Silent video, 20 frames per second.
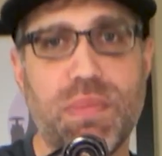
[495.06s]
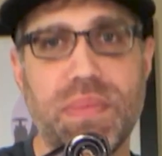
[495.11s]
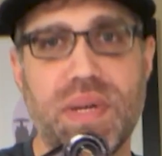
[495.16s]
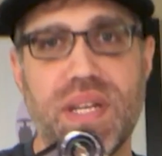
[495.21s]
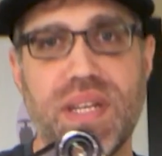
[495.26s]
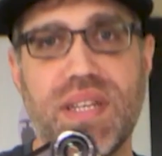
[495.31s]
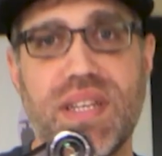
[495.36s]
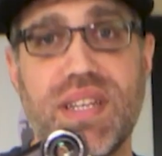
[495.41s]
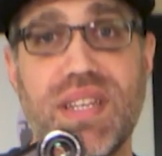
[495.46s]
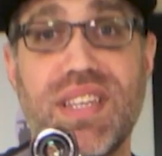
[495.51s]

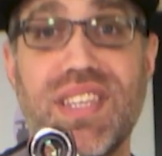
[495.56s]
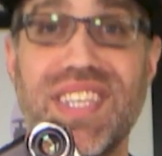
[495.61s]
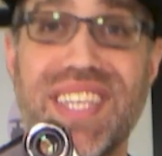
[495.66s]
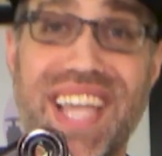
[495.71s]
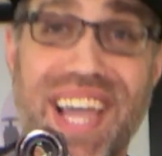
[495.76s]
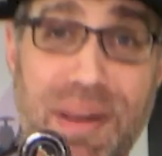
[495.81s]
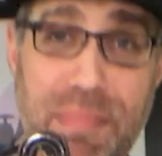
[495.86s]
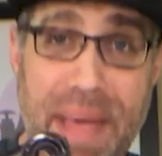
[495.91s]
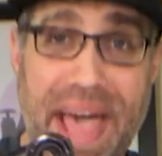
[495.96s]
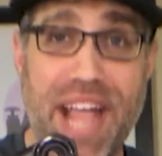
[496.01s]
boom,
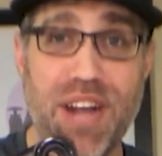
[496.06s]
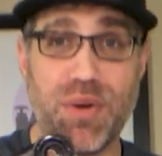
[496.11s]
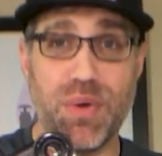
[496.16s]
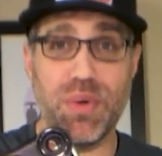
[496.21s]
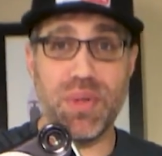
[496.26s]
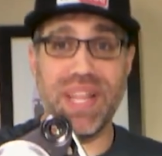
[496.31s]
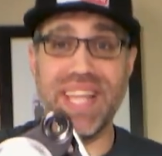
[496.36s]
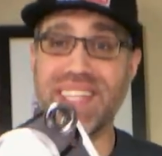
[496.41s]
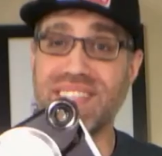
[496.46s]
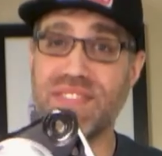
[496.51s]
you got a
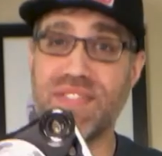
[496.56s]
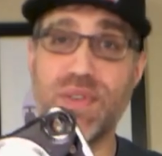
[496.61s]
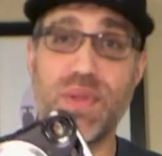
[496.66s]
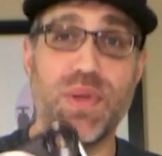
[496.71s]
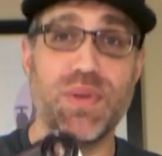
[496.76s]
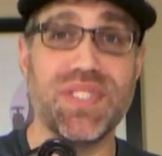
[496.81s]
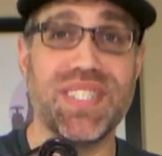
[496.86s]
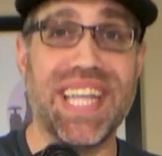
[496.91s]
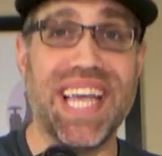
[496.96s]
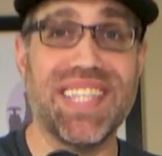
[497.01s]
macro
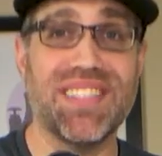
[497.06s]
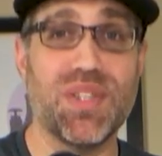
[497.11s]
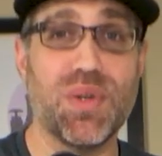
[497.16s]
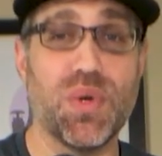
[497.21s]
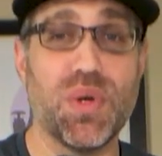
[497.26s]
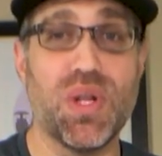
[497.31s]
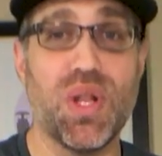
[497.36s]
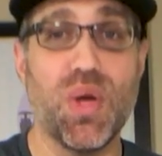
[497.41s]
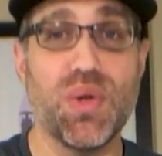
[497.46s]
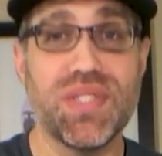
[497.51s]
lens from those
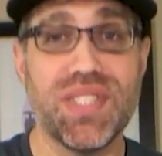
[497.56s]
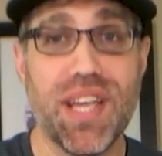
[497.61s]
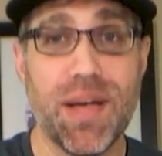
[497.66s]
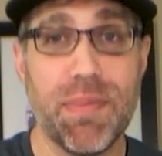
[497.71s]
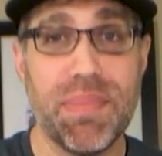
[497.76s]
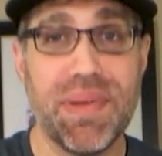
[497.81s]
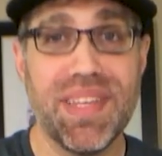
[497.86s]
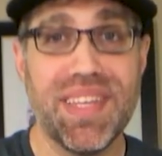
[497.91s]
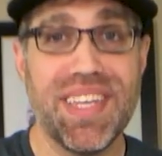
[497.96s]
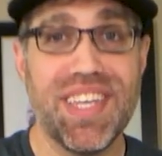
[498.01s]
nice little
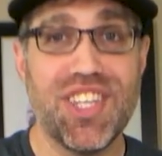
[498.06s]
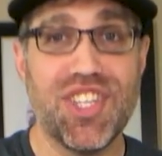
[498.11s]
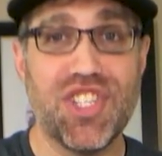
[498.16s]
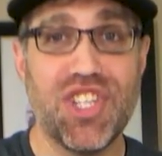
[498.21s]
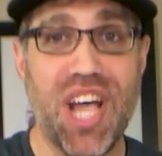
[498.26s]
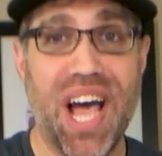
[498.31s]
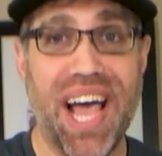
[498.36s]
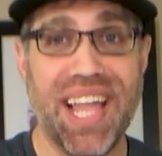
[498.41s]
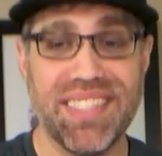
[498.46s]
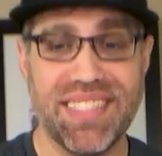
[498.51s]
close-up
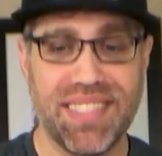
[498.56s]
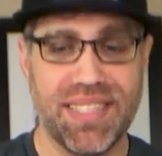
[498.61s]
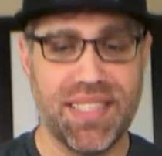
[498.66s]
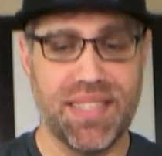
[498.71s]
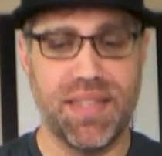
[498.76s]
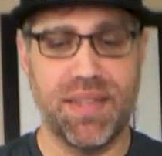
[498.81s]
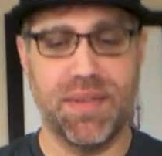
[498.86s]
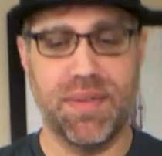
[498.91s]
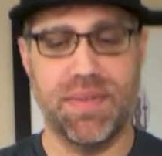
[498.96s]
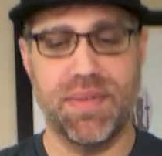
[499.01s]

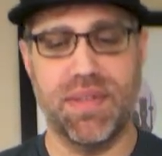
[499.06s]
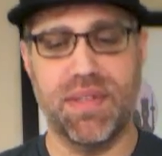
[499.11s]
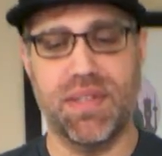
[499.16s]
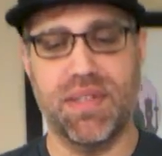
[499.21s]
shots.